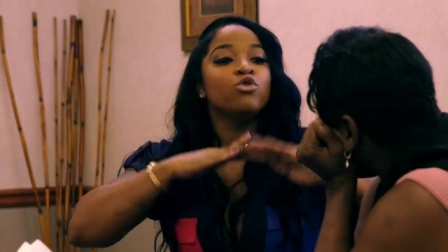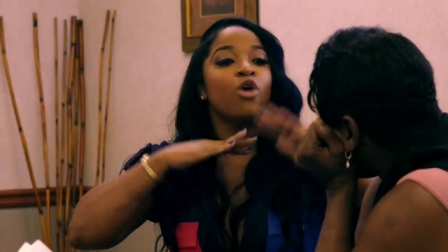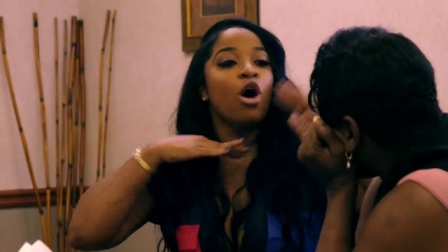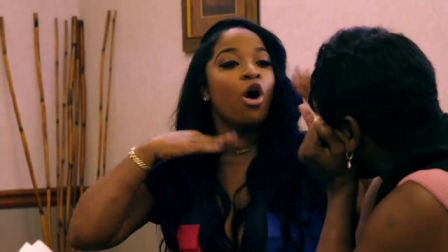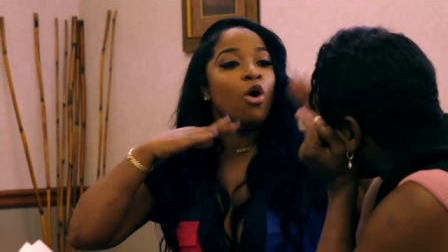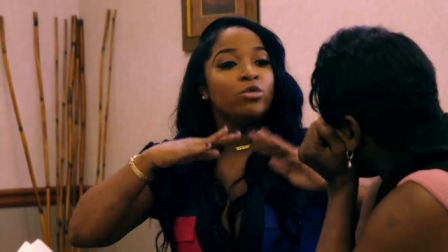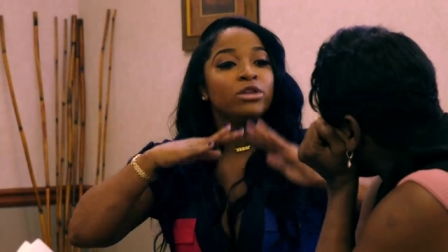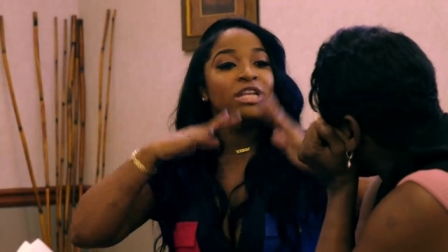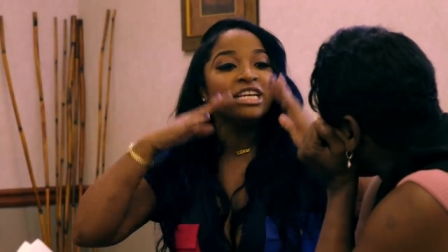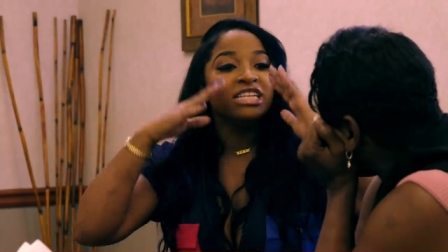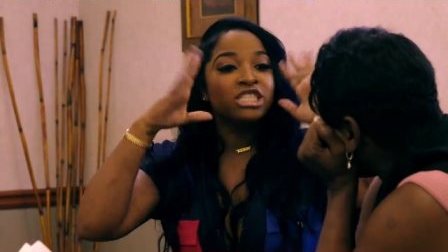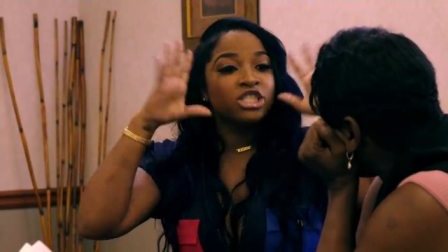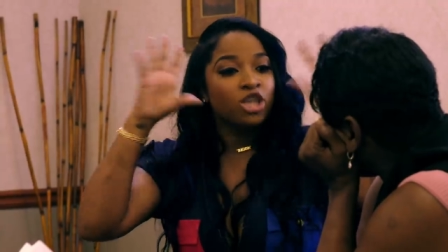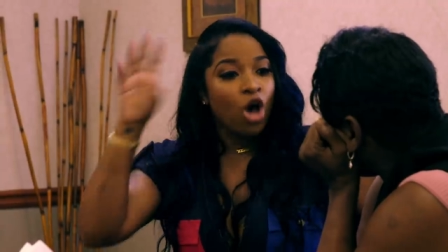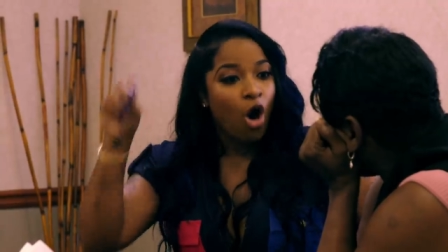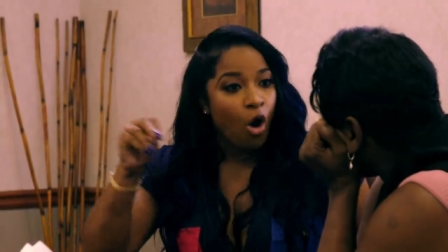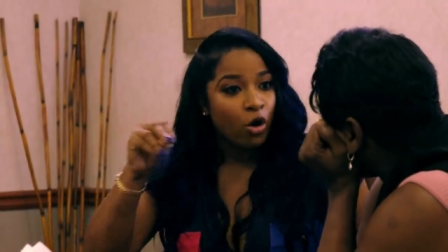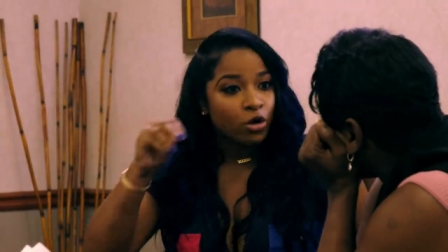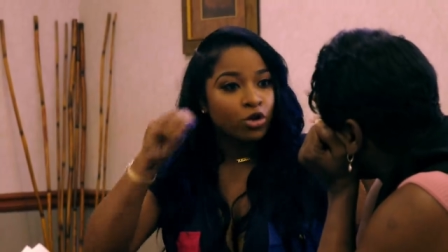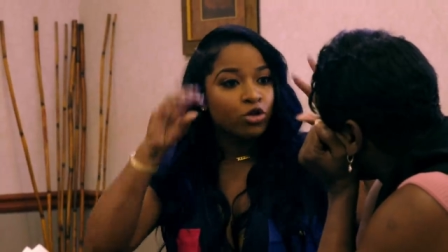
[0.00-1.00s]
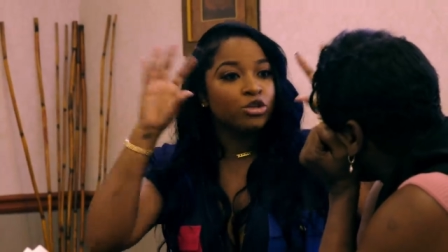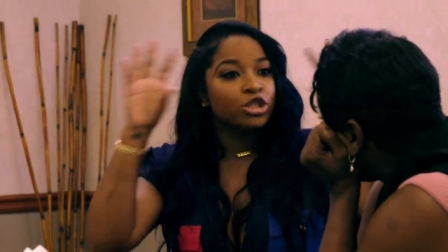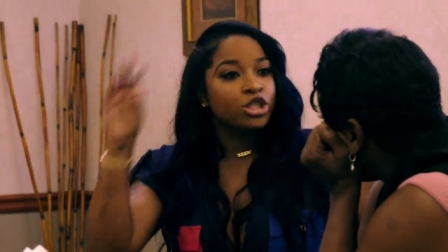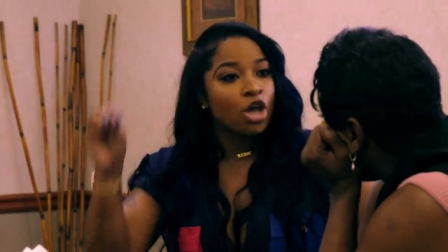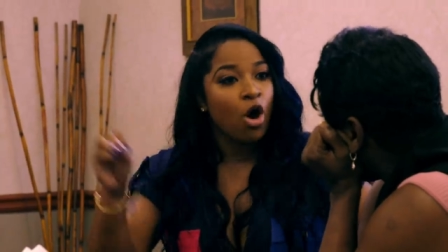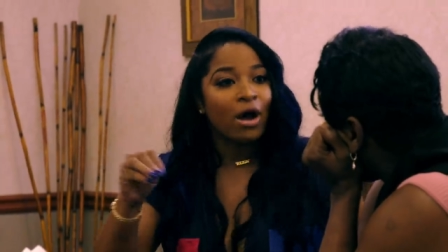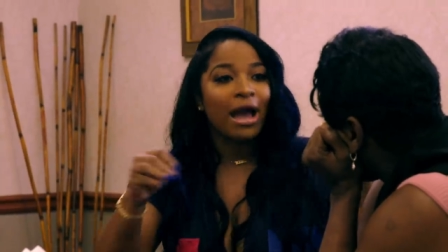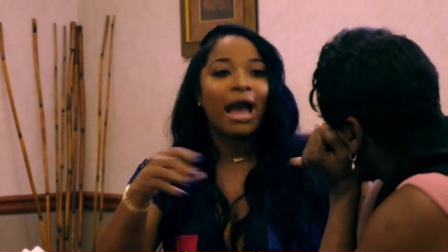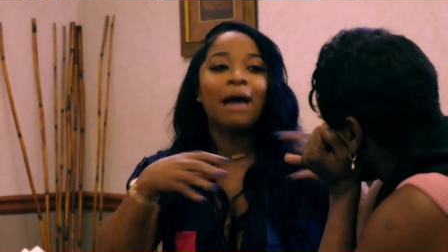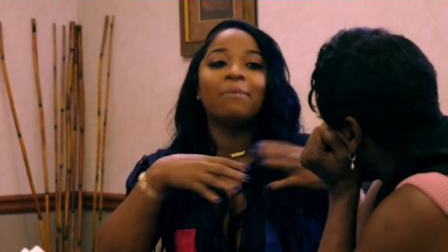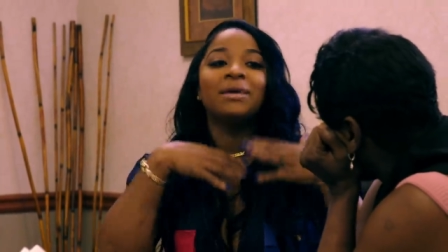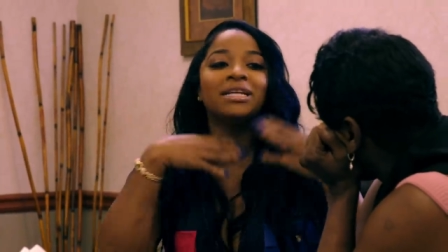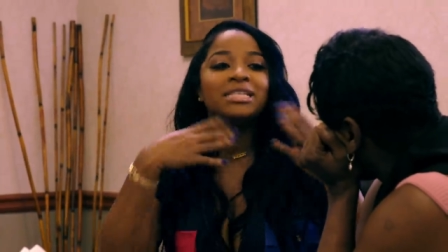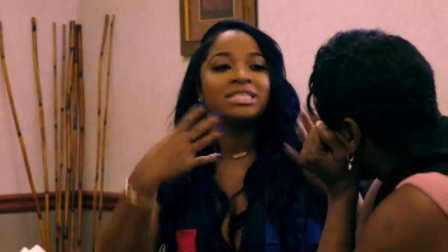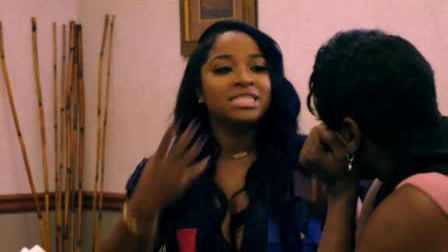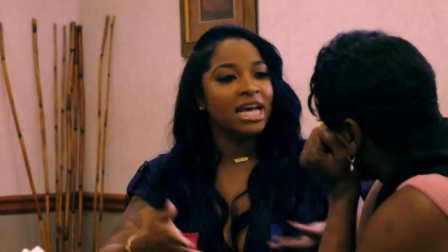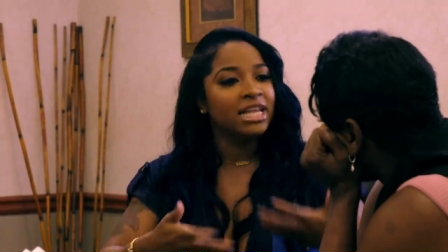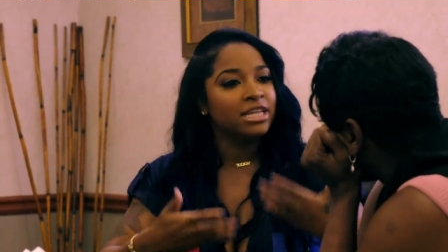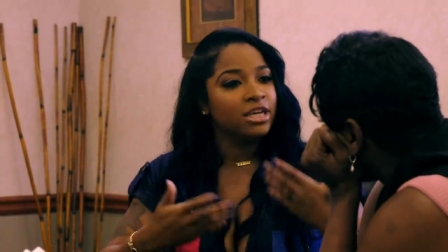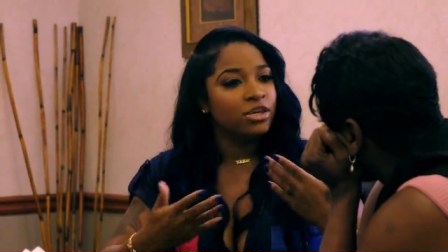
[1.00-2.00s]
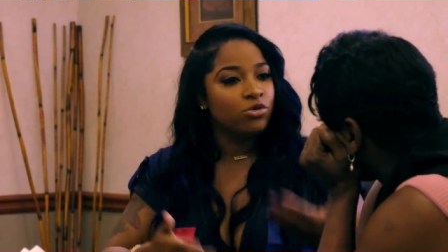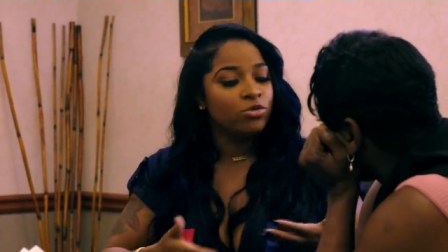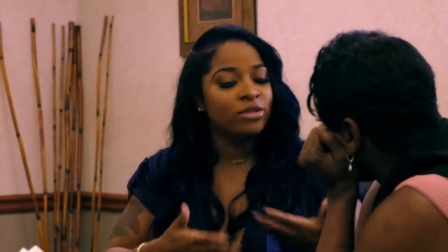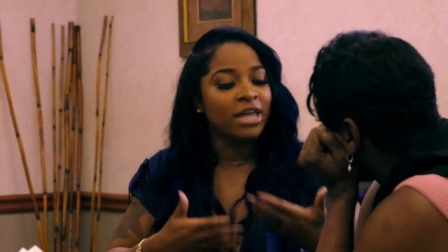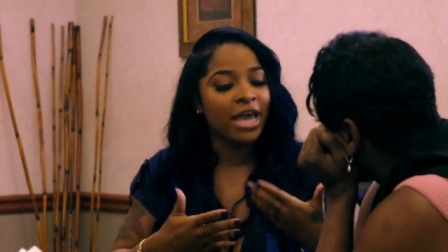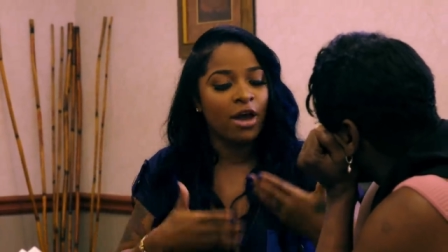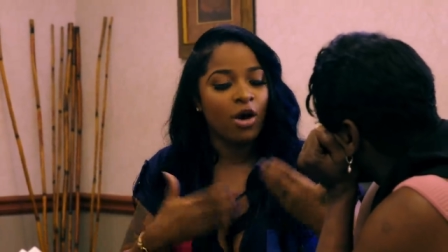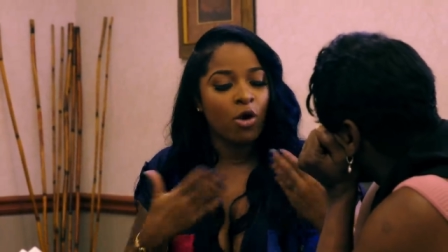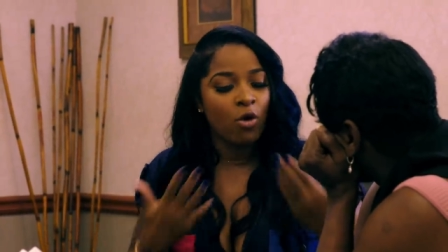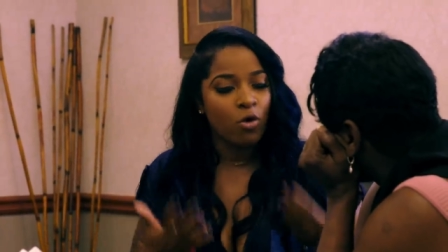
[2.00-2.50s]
You All only right. talk, you talk. All I've right. been telling you that